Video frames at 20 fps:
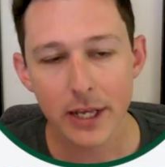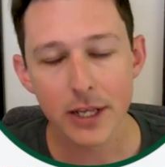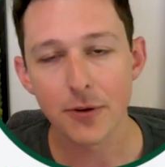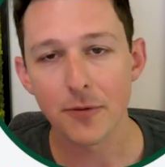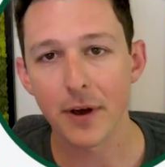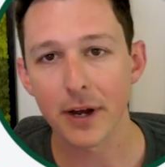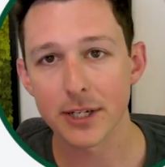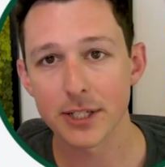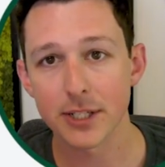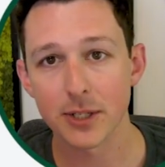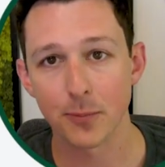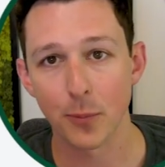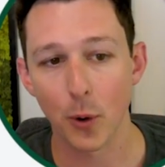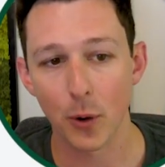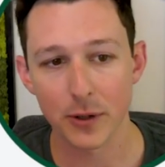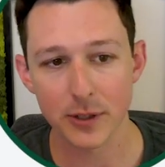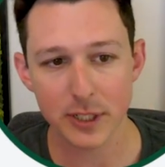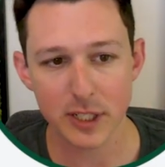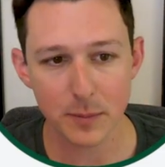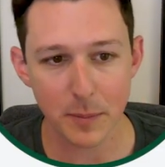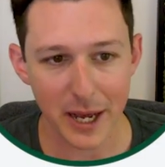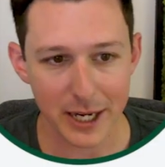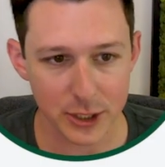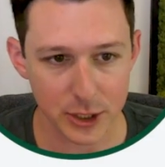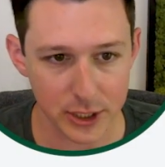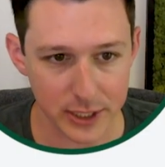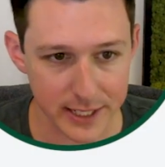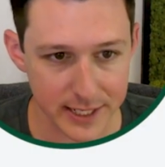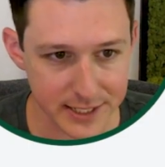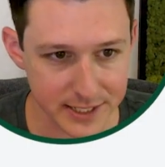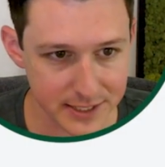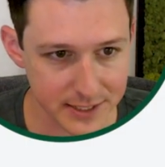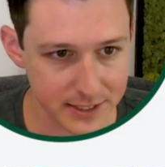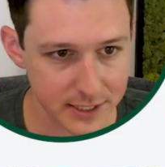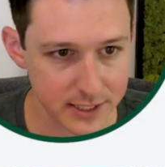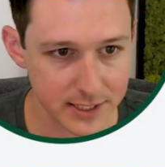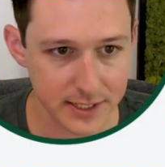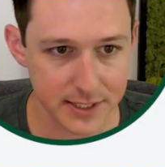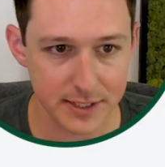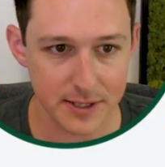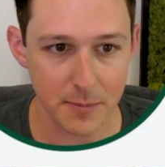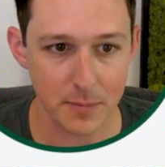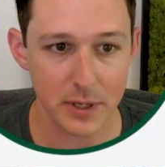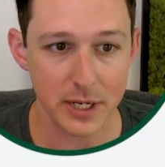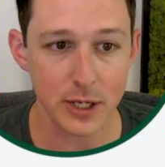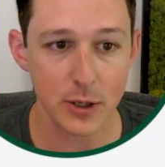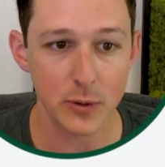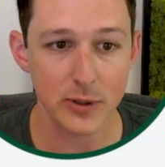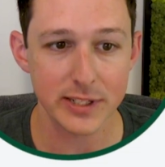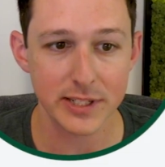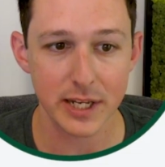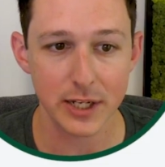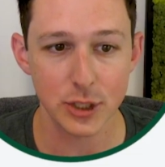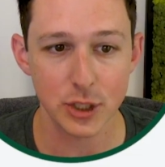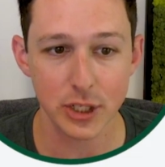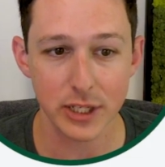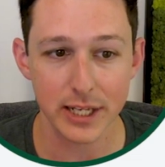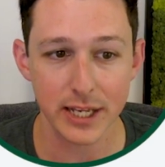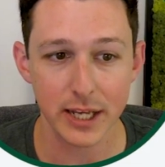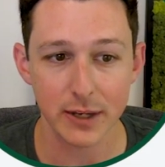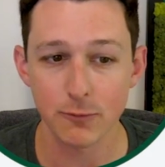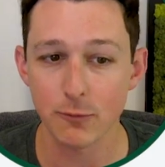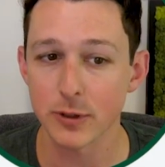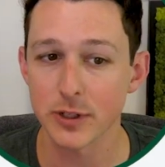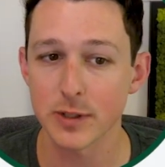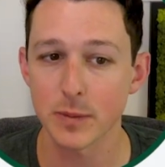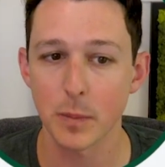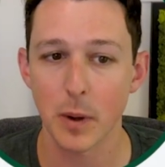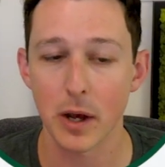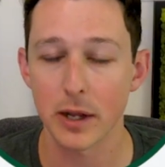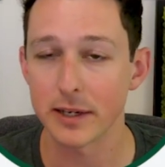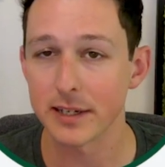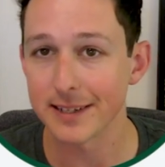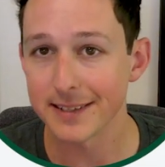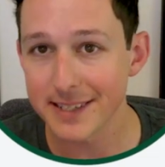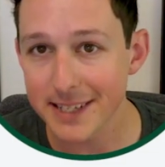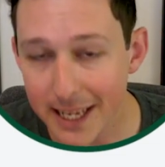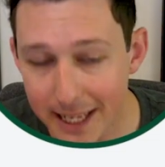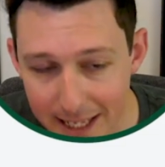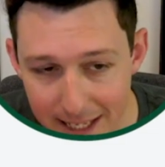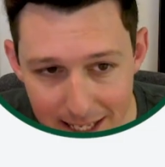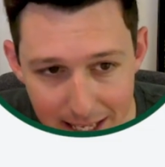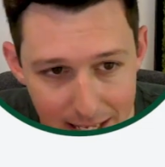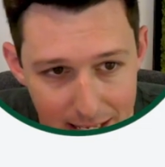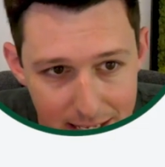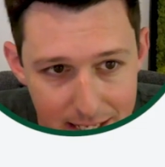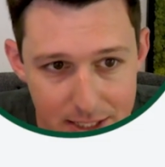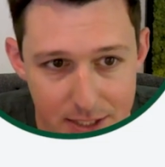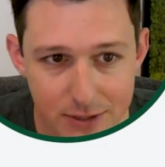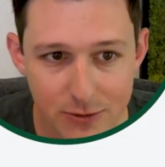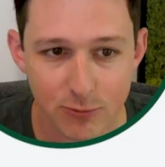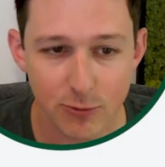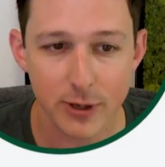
You've got a support specialist. This is somebody who essentially can respond to tickets,